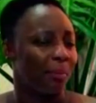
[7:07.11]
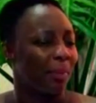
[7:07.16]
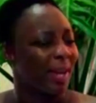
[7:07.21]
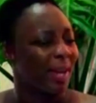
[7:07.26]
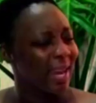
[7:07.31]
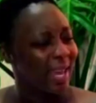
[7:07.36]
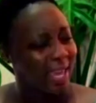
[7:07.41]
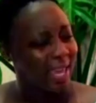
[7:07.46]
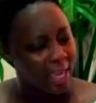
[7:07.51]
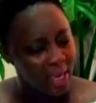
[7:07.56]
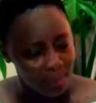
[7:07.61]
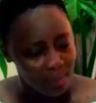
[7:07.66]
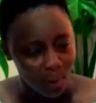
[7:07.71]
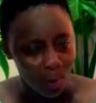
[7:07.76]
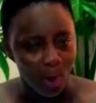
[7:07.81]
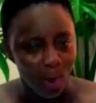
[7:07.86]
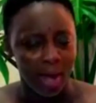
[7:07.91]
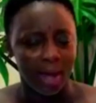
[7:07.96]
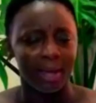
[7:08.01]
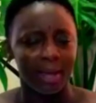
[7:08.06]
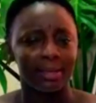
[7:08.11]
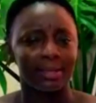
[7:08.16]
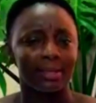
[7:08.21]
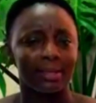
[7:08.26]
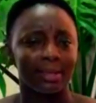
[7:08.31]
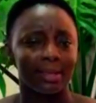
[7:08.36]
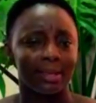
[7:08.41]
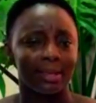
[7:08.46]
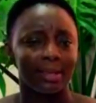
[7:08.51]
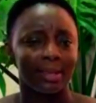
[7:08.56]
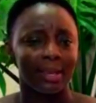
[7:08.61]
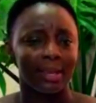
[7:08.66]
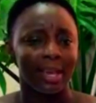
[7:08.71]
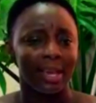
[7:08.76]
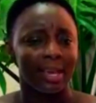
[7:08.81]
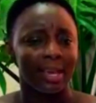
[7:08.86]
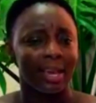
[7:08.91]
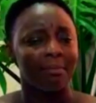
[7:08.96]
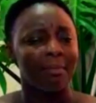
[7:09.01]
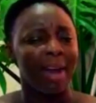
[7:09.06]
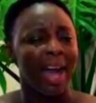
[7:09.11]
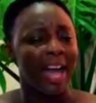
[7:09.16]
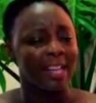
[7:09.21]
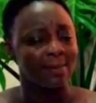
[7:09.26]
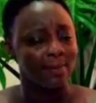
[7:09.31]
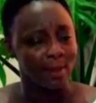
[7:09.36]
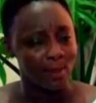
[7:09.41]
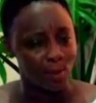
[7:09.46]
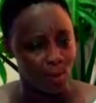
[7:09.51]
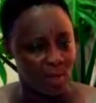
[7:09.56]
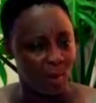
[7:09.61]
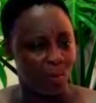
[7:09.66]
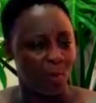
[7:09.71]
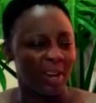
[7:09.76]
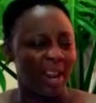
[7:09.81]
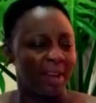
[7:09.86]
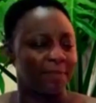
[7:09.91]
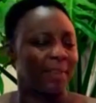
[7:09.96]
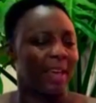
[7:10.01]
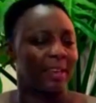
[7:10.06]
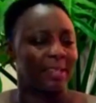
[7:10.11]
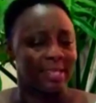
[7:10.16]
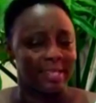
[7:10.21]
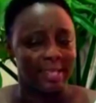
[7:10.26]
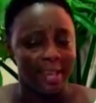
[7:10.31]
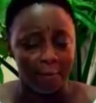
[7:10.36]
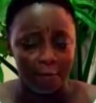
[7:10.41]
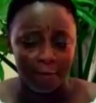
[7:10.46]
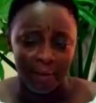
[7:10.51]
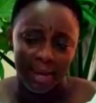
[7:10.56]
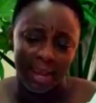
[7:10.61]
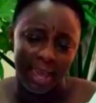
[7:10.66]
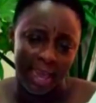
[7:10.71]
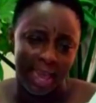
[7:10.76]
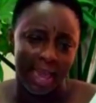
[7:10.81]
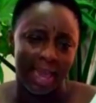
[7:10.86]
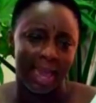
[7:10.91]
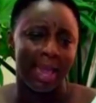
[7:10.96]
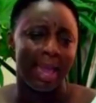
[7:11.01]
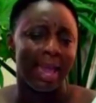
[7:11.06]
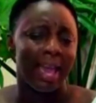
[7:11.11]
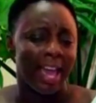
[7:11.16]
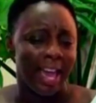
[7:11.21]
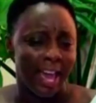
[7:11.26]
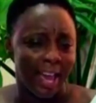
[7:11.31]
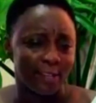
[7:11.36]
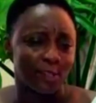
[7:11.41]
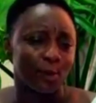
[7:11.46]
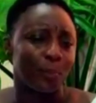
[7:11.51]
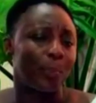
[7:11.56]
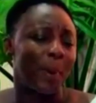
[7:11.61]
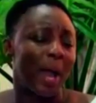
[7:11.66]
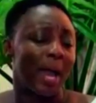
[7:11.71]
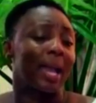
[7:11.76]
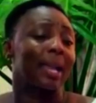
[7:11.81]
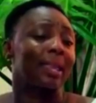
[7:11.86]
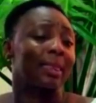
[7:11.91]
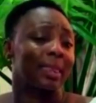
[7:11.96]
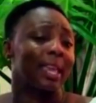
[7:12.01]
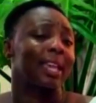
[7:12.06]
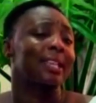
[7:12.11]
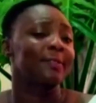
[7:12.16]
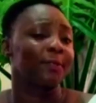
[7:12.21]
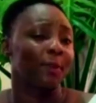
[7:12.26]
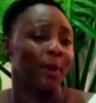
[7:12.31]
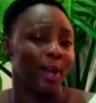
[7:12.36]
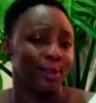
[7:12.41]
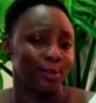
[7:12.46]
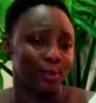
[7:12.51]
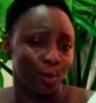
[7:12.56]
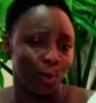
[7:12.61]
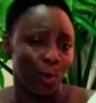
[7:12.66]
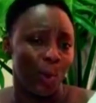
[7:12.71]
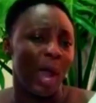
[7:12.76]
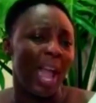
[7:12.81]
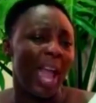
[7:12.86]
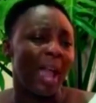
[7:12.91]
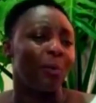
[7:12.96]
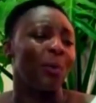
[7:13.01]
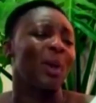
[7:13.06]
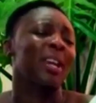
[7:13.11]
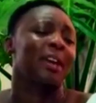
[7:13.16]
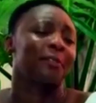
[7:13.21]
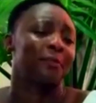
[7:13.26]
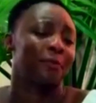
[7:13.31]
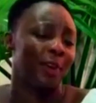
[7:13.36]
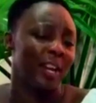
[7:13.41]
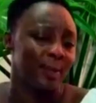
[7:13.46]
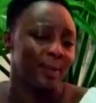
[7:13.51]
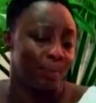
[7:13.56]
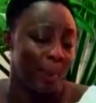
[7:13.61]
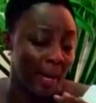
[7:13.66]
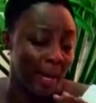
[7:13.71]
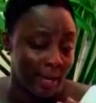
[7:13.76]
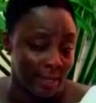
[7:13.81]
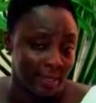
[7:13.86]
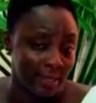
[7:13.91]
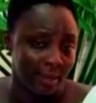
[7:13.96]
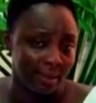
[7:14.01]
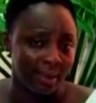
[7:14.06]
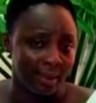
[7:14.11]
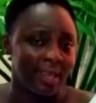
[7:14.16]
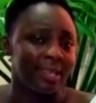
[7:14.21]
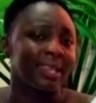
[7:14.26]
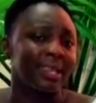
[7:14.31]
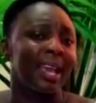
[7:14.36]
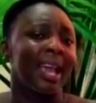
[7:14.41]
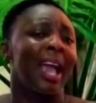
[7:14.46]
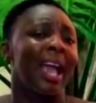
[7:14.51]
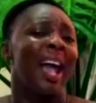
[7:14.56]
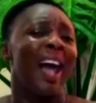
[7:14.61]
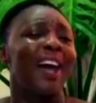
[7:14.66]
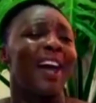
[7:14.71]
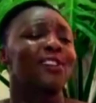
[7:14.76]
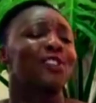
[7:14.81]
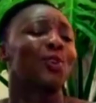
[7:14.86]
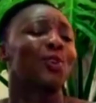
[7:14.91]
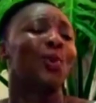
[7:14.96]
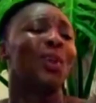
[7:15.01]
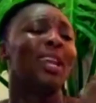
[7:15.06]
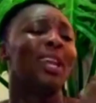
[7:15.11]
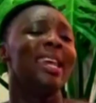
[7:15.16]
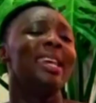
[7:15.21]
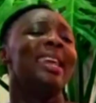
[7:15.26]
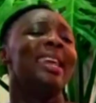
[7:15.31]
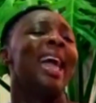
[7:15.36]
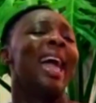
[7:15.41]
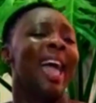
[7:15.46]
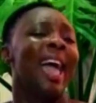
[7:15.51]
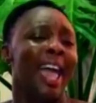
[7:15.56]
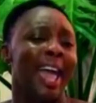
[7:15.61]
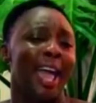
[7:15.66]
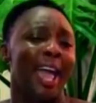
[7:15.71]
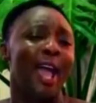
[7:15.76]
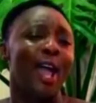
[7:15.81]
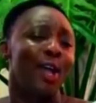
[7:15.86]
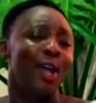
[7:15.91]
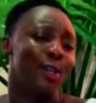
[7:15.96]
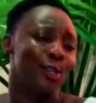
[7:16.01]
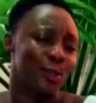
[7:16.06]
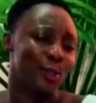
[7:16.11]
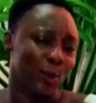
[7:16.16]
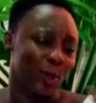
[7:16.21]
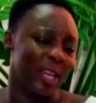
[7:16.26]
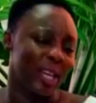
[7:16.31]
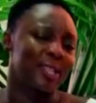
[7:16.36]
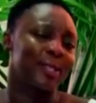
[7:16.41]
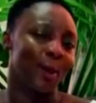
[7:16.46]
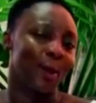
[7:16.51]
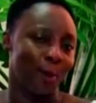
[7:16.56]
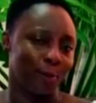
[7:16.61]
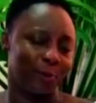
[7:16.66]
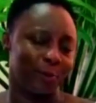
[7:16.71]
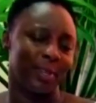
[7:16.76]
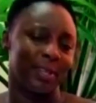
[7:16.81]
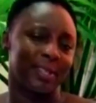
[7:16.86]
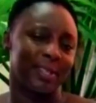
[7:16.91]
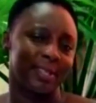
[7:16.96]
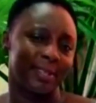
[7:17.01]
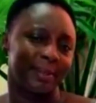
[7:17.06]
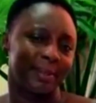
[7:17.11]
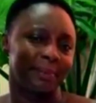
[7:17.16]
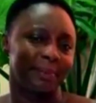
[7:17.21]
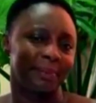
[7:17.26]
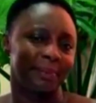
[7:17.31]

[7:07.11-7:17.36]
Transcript: But I kept quiet. And my husband told them when after serving her, I should package things for her to go. And when I finish packaging things, I should lead her to his office.